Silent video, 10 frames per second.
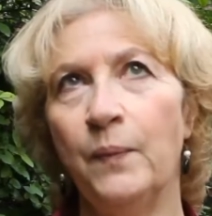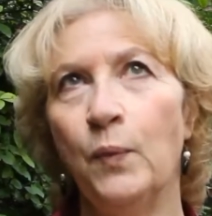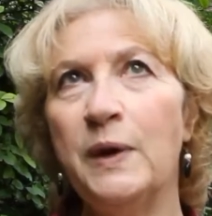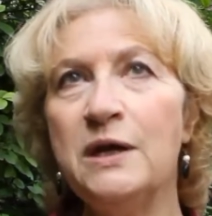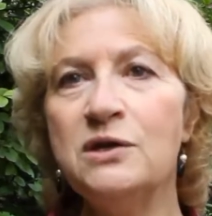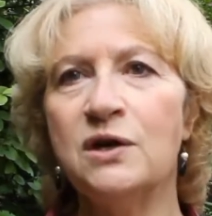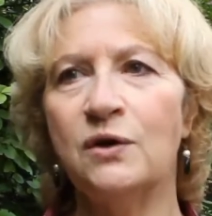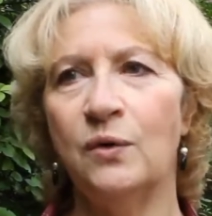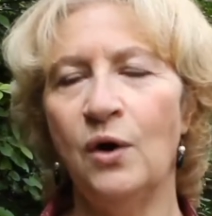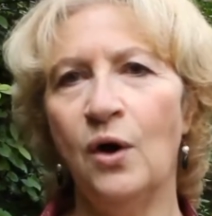
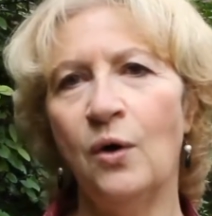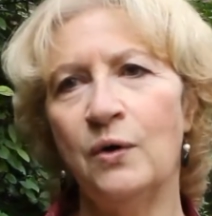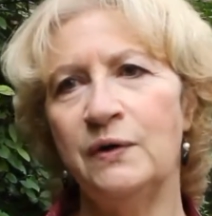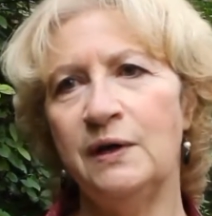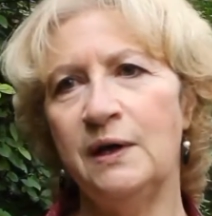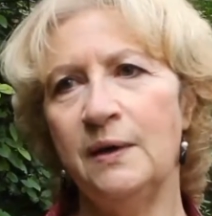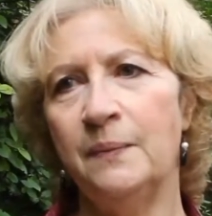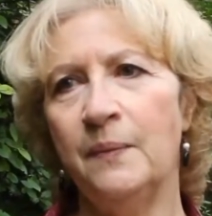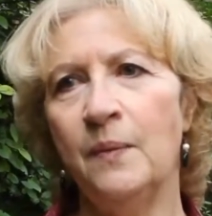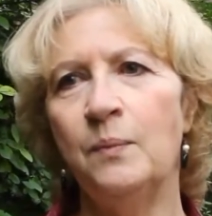window on the
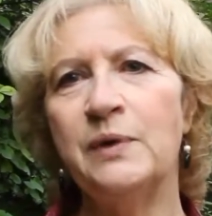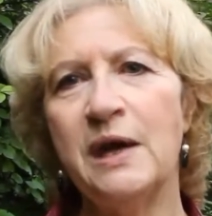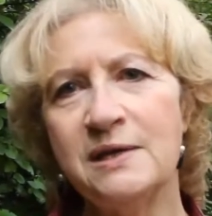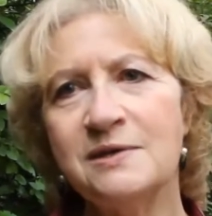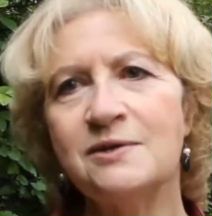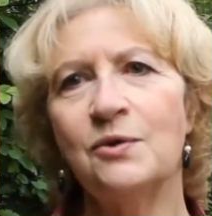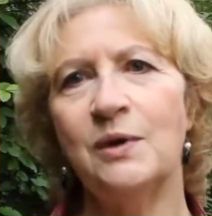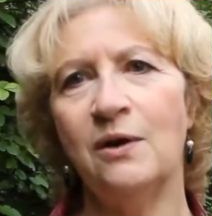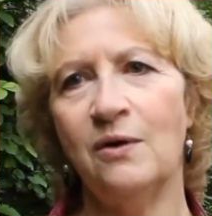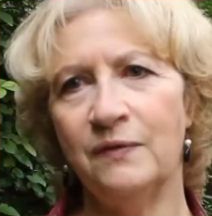
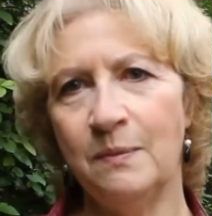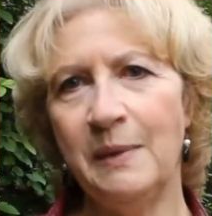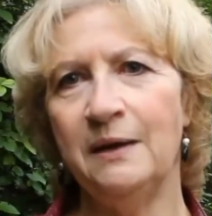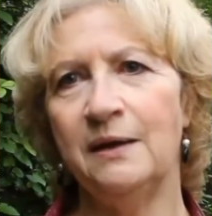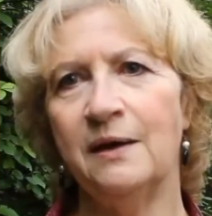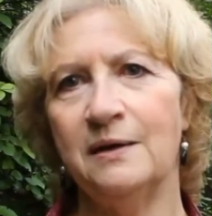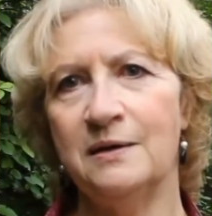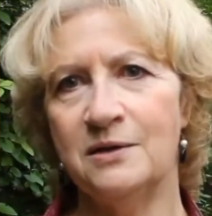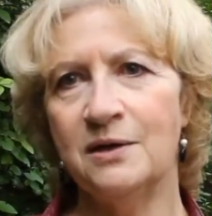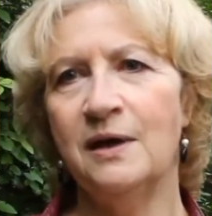prehistory of the
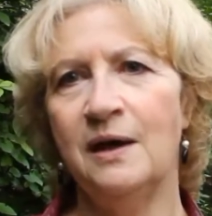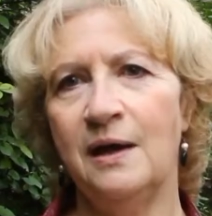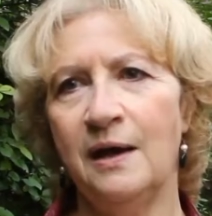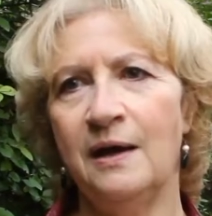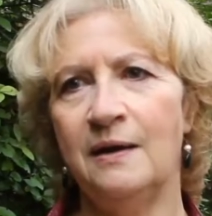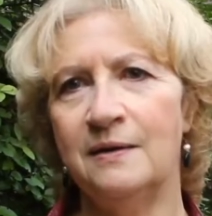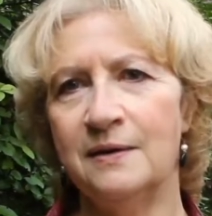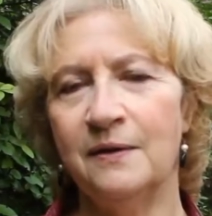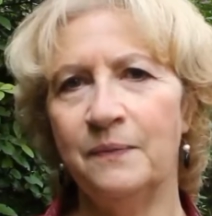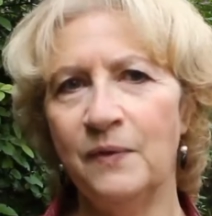mankind and
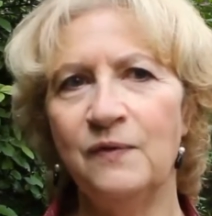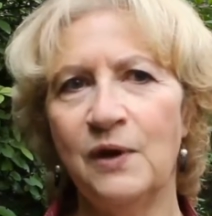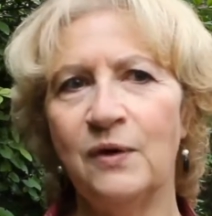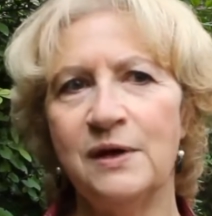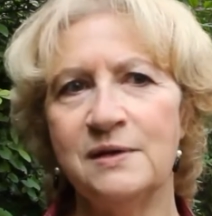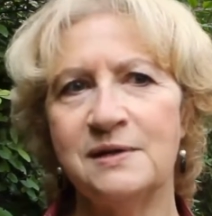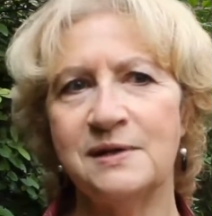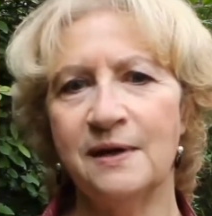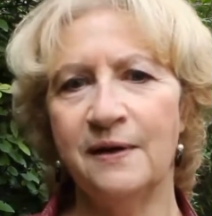various